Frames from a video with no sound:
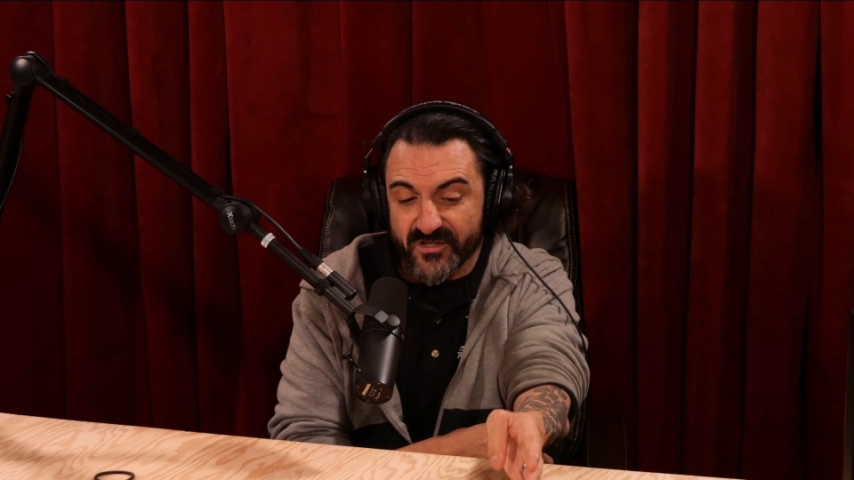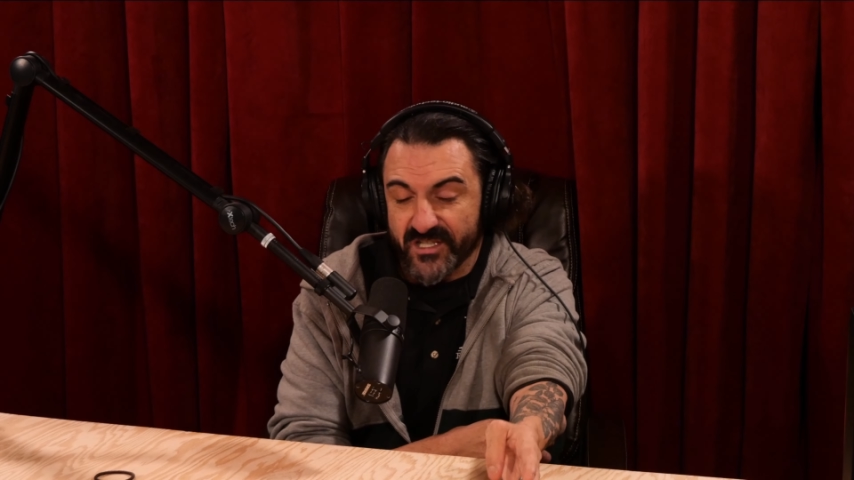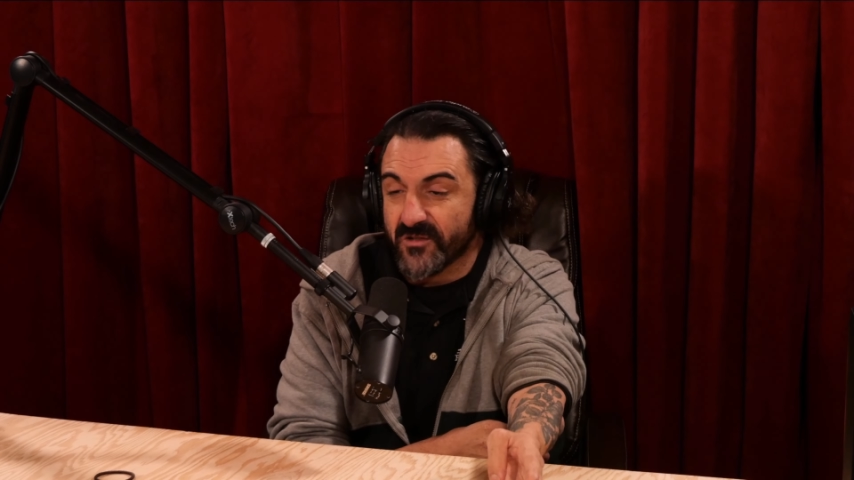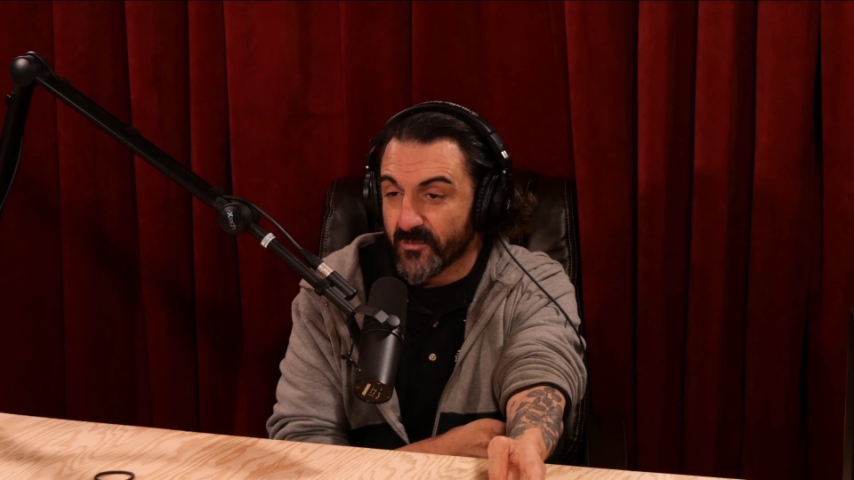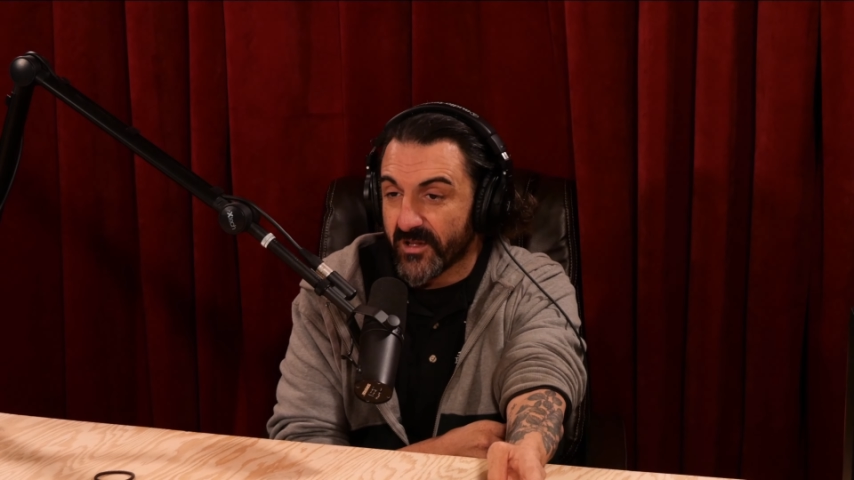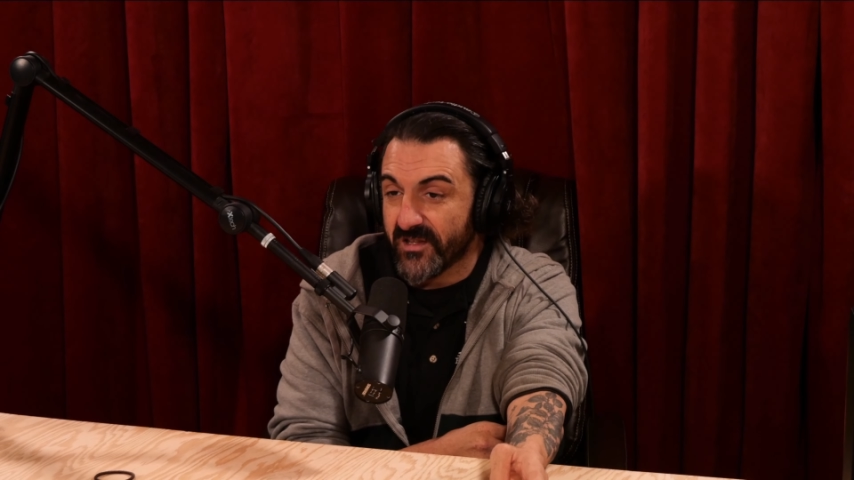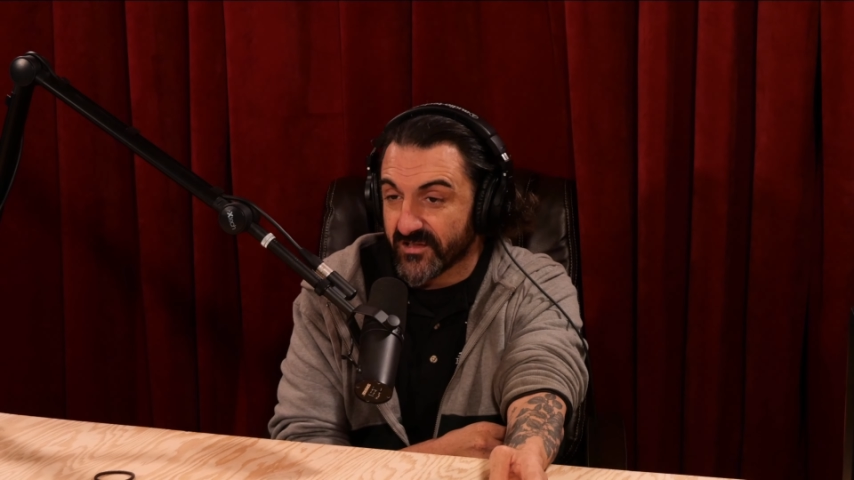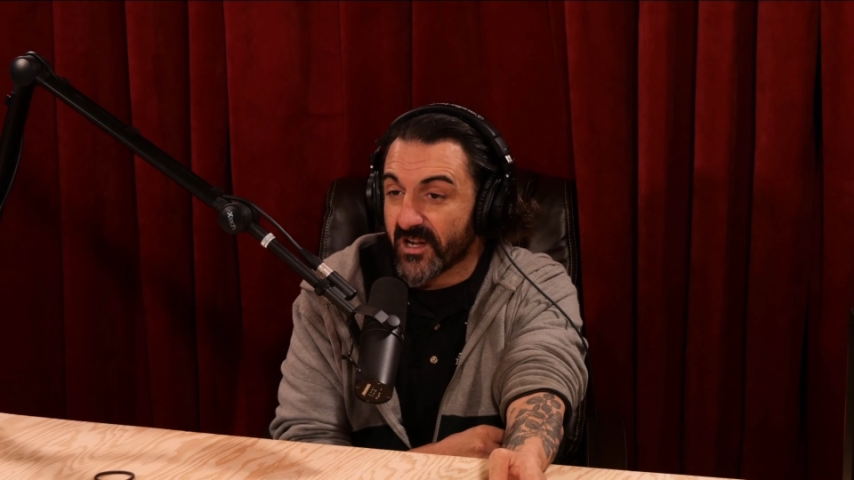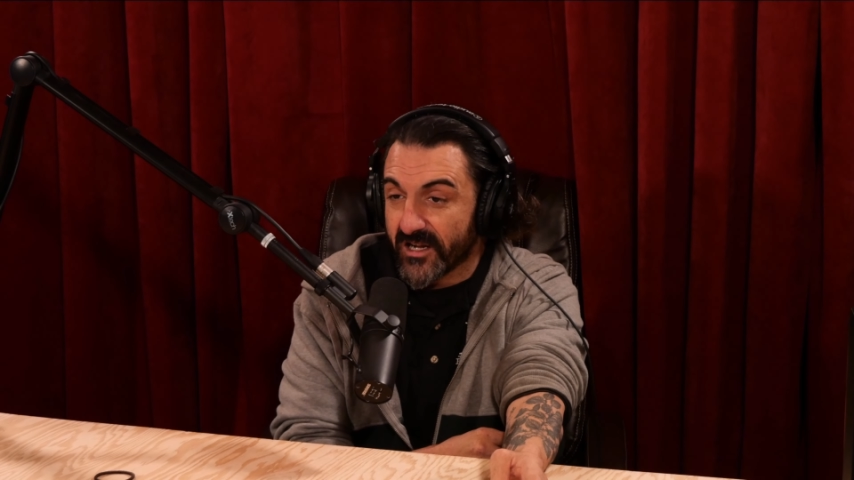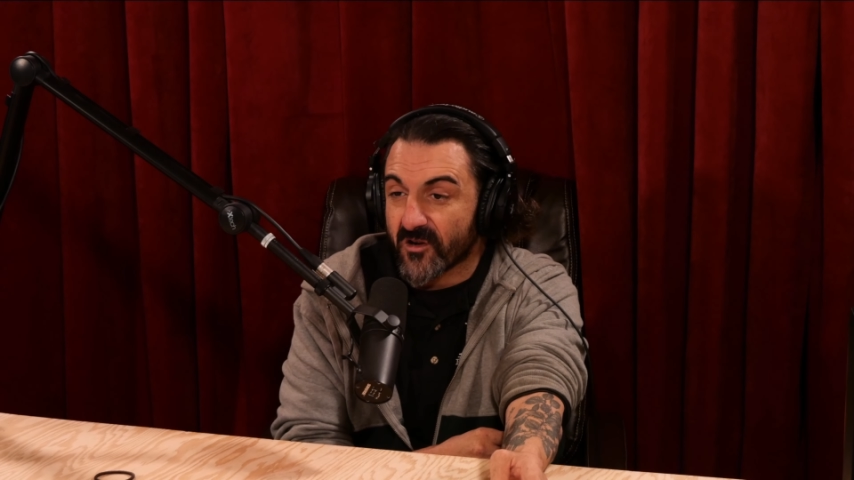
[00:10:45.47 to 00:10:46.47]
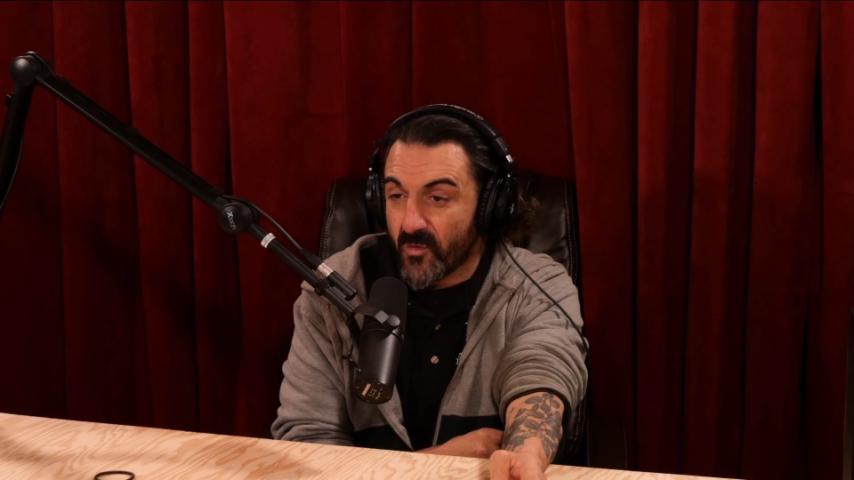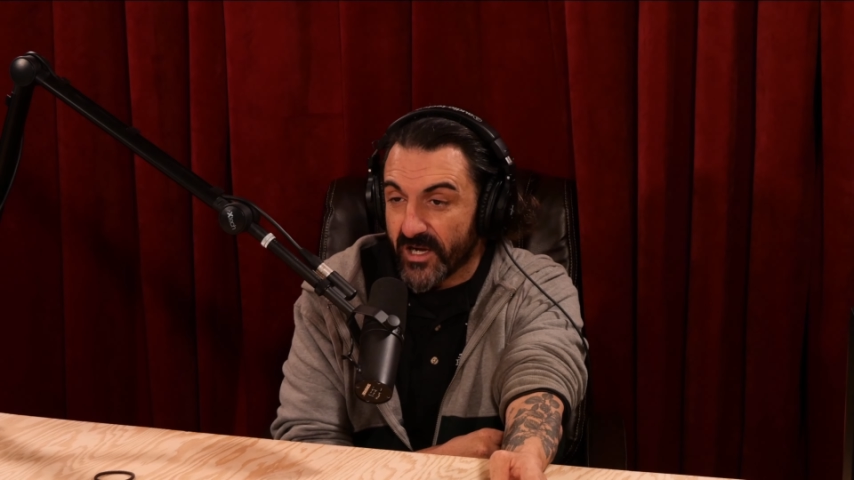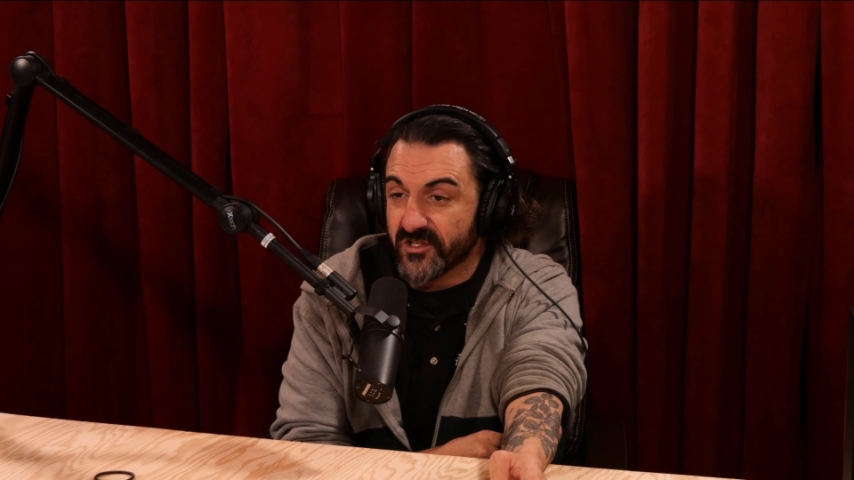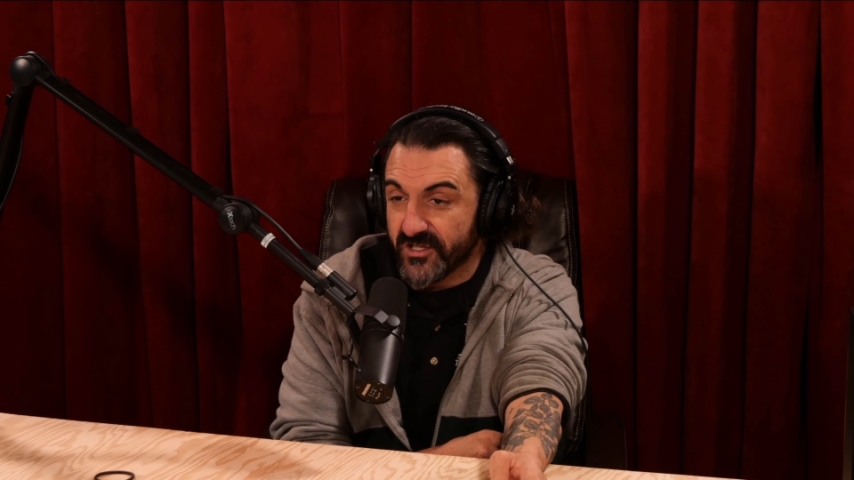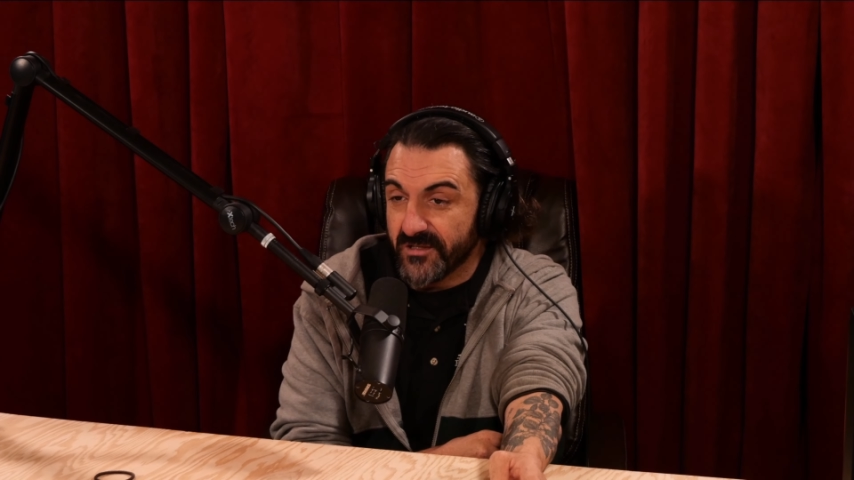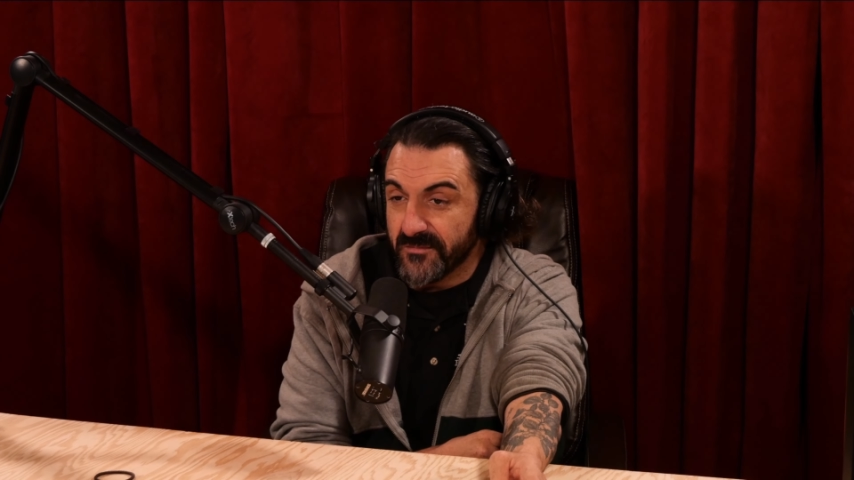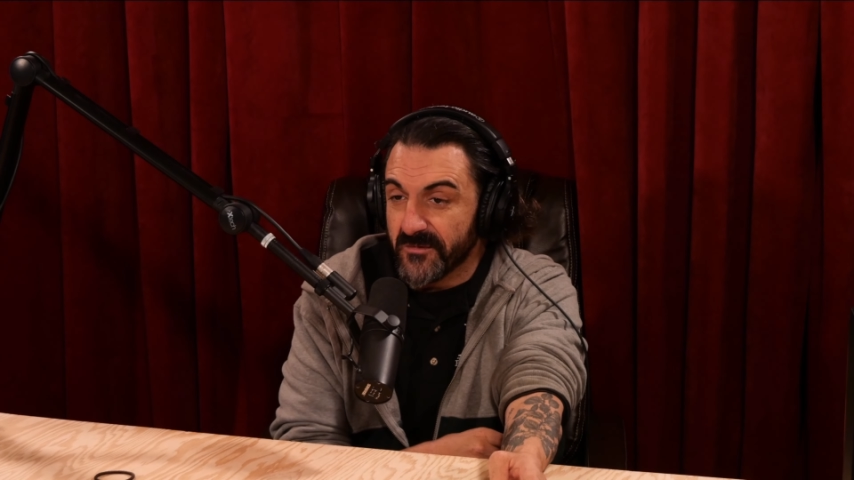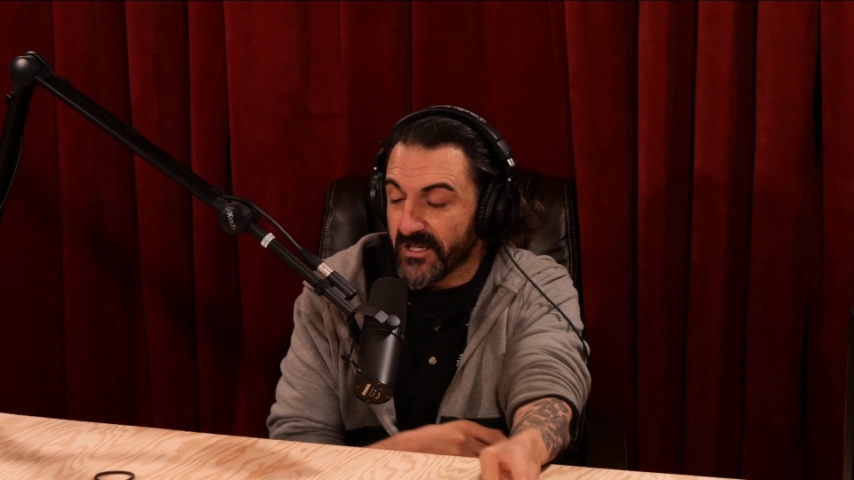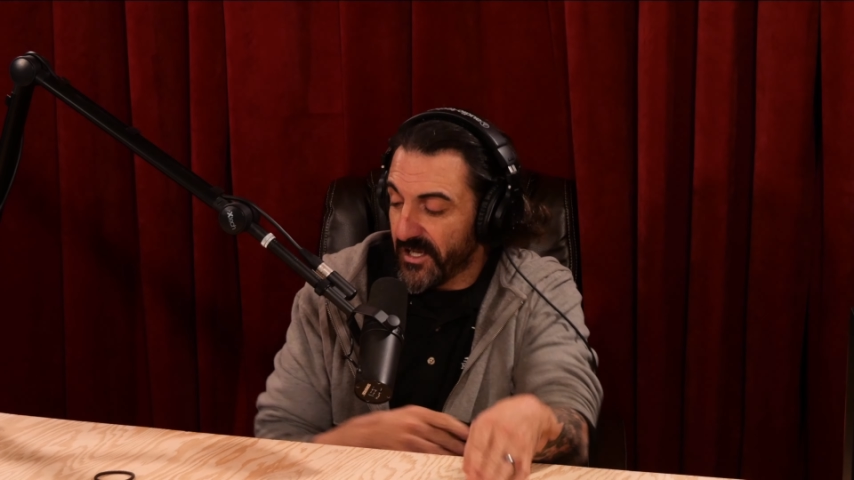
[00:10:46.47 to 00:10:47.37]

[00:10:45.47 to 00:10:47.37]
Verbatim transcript: sitting with this kind of question.